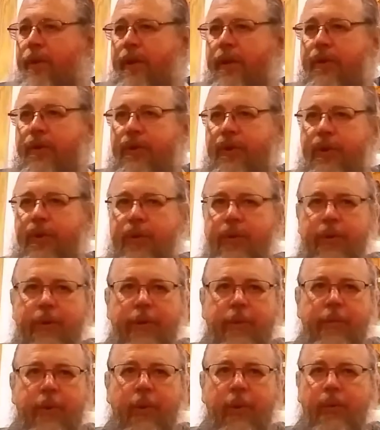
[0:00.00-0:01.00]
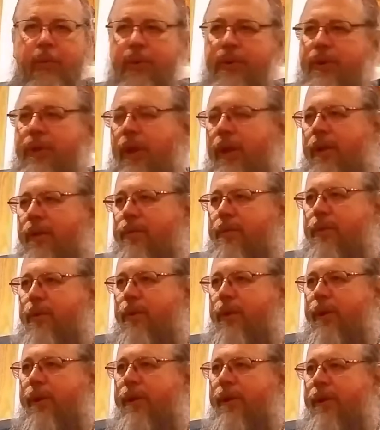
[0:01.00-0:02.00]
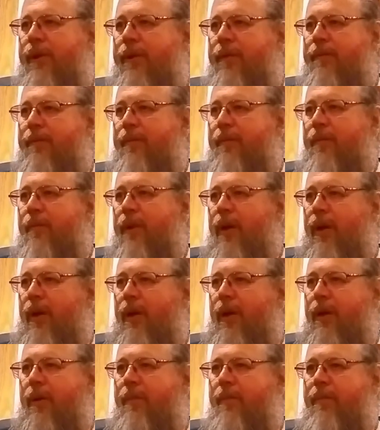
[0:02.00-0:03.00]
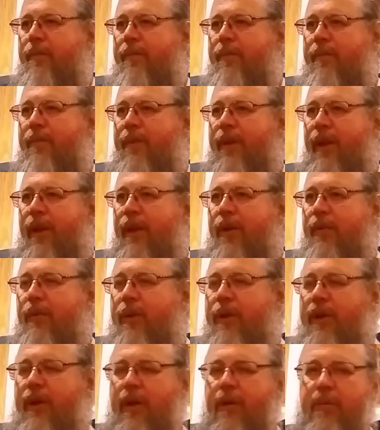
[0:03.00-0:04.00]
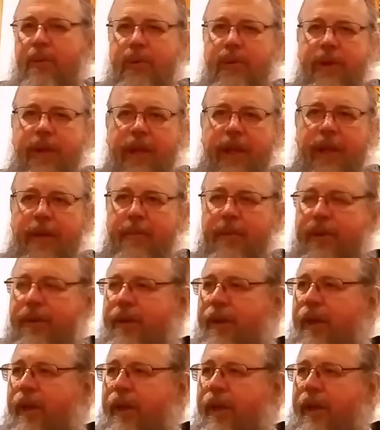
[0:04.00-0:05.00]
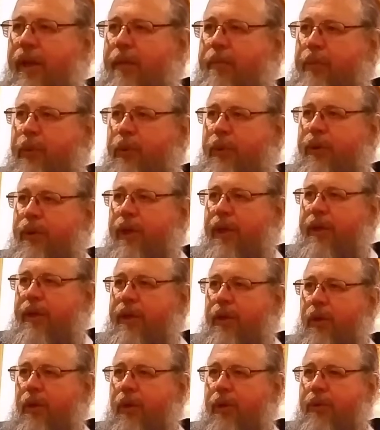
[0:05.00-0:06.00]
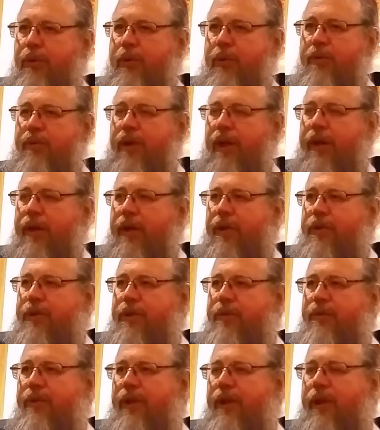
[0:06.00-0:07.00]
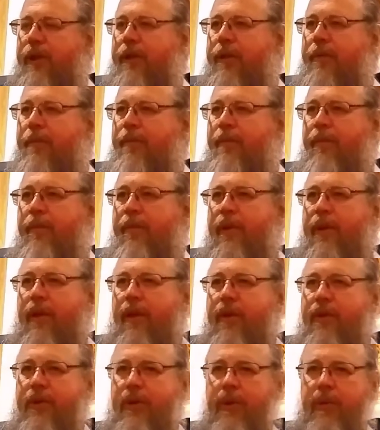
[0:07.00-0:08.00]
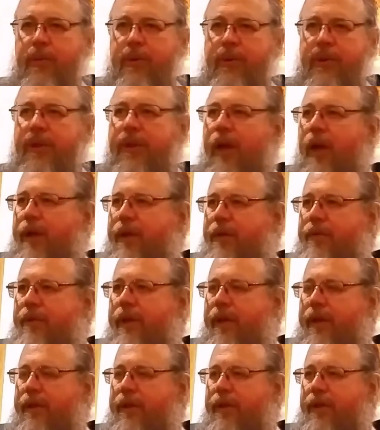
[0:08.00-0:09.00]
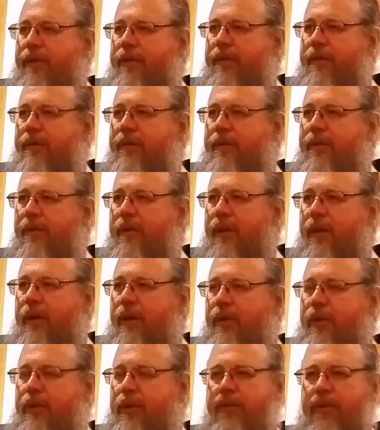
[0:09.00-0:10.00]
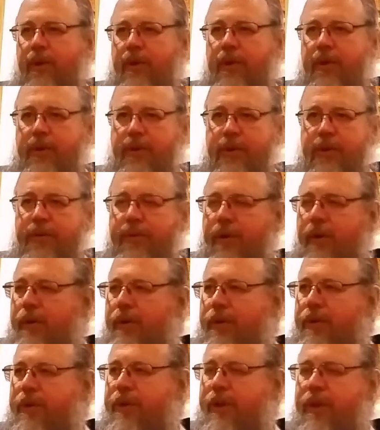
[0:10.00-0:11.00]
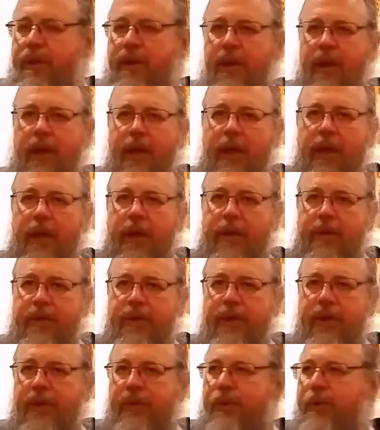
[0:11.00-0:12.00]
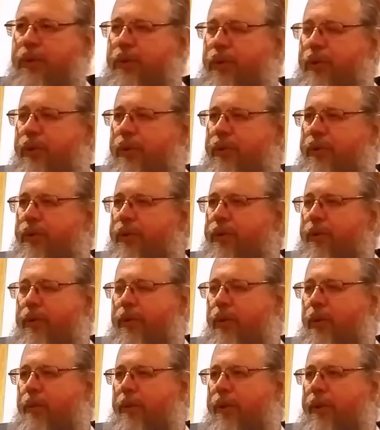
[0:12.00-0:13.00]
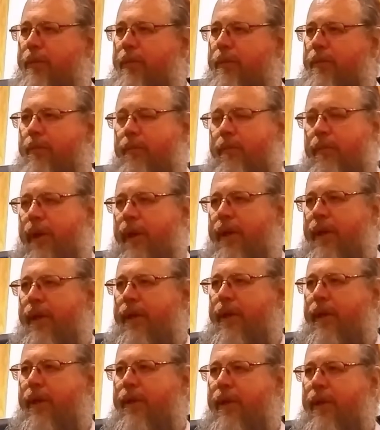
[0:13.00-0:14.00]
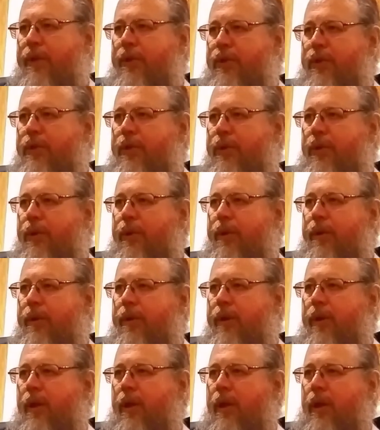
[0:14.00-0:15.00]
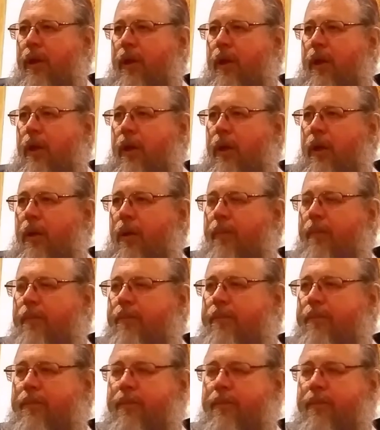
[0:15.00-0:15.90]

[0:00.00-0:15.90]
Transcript: and so the bull was null and void um, when Humbert came and, and put it on the altar of Hagia Sophia. So it was a non-event, so far so far as the as the Eastern Church. Nobody paid any attention to it. Um,